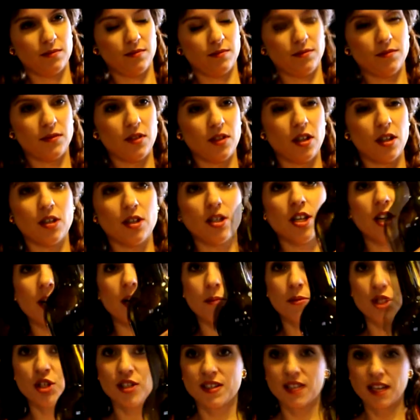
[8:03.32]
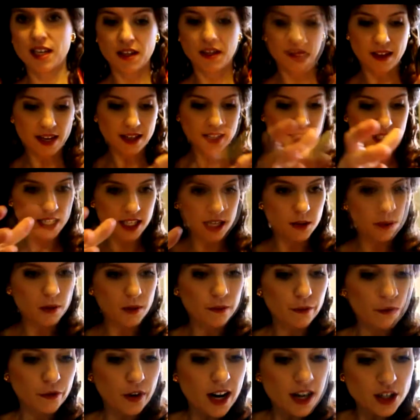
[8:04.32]
on top, just like that, to keep
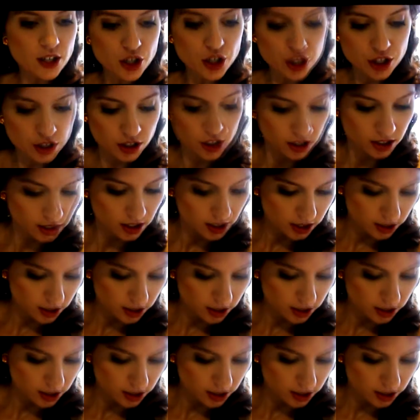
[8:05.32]
it fresh,